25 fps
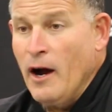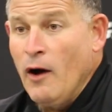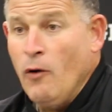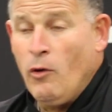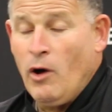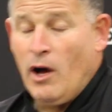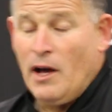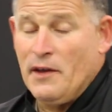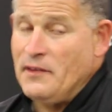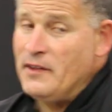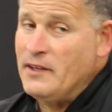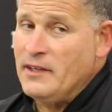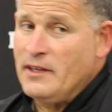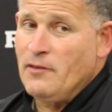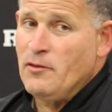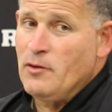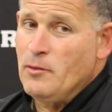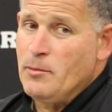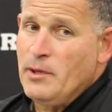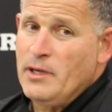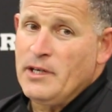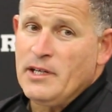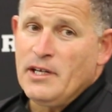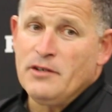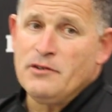Well, I think
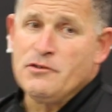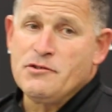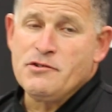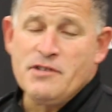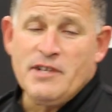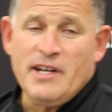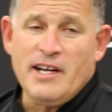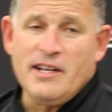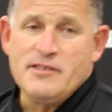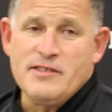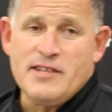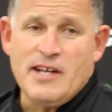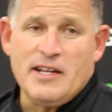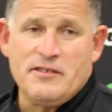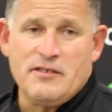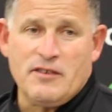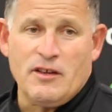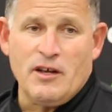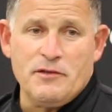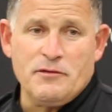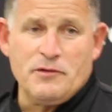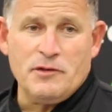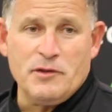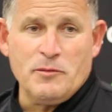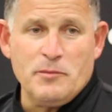everybody understands that's
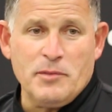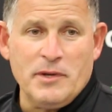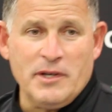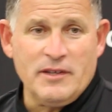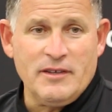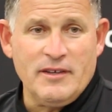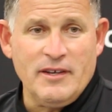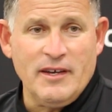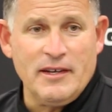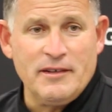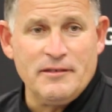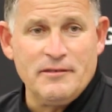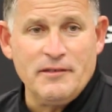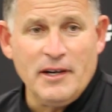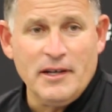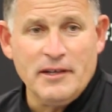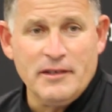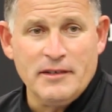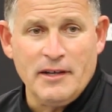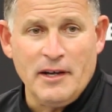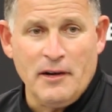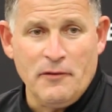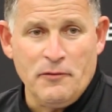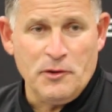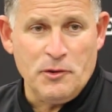life in the Big Ten, right?
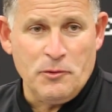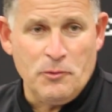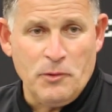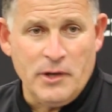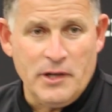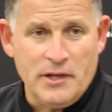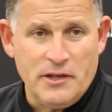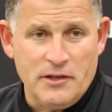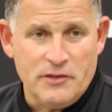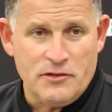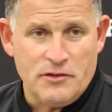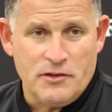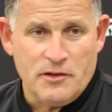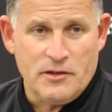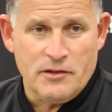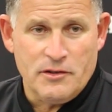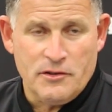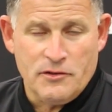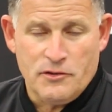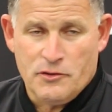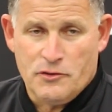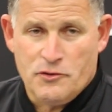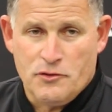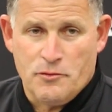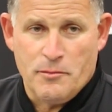Every week
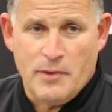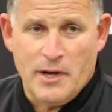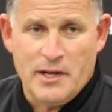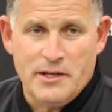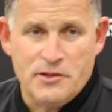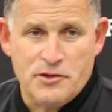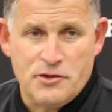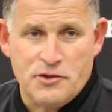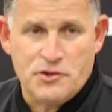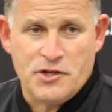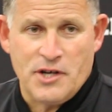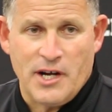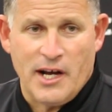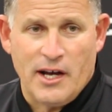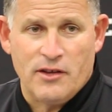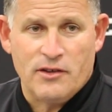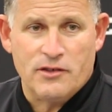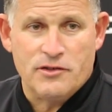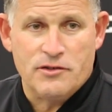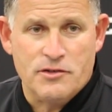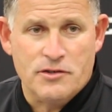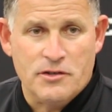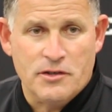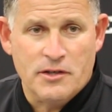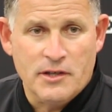is a tremendous
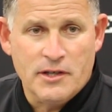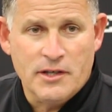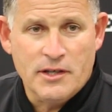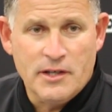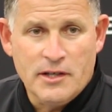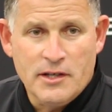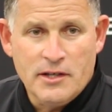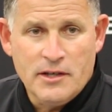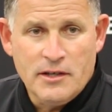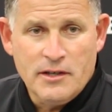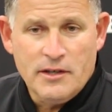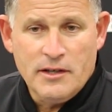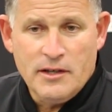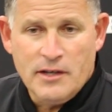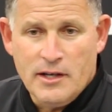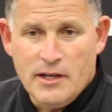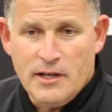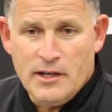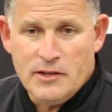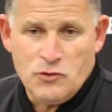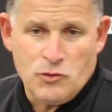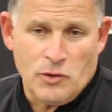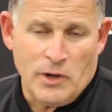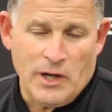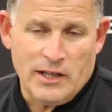challenge.
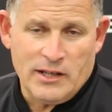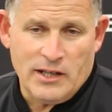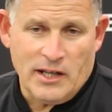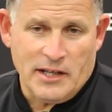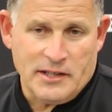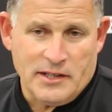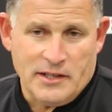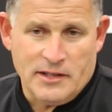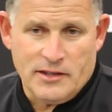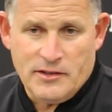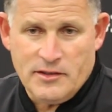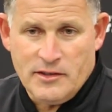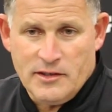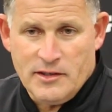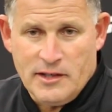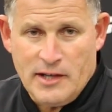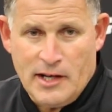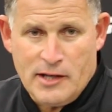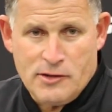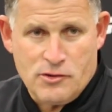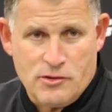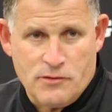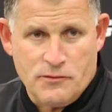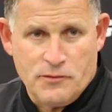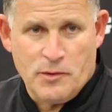That's why I liken it to the
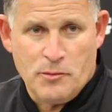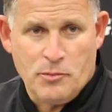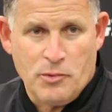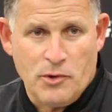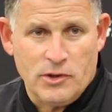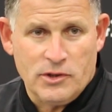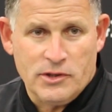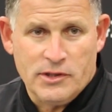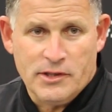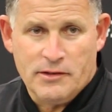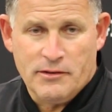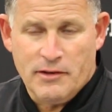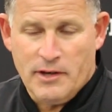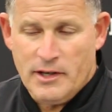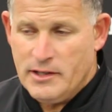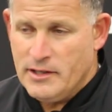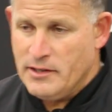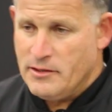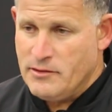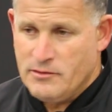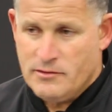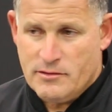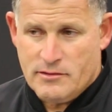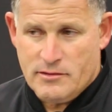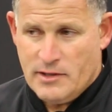National Football League, right?
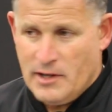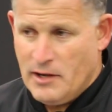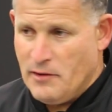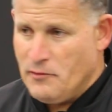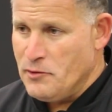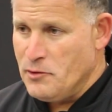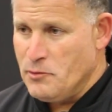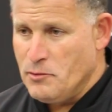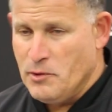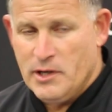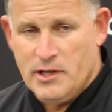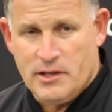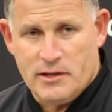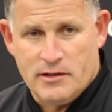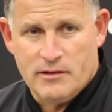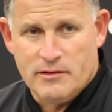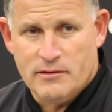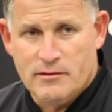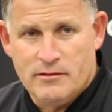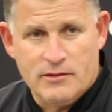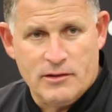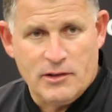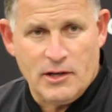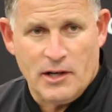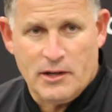It's every week.
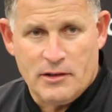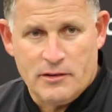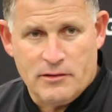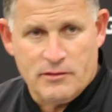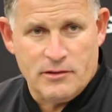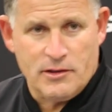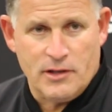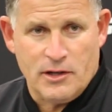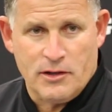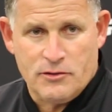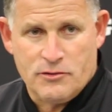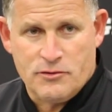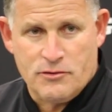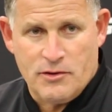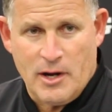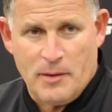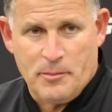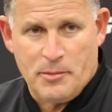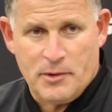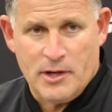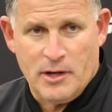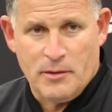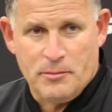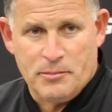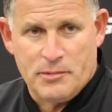You gotta strap
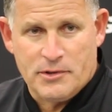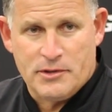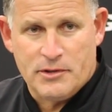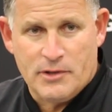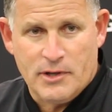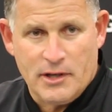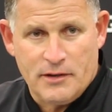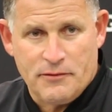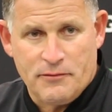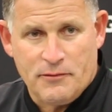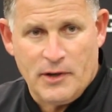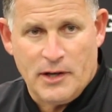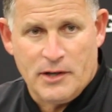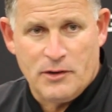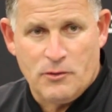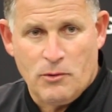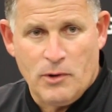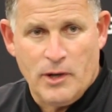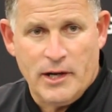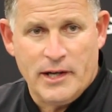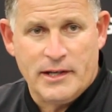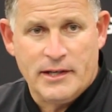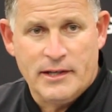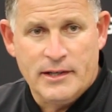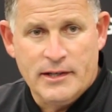it up and you gotta find a
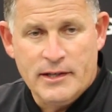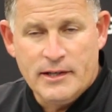way.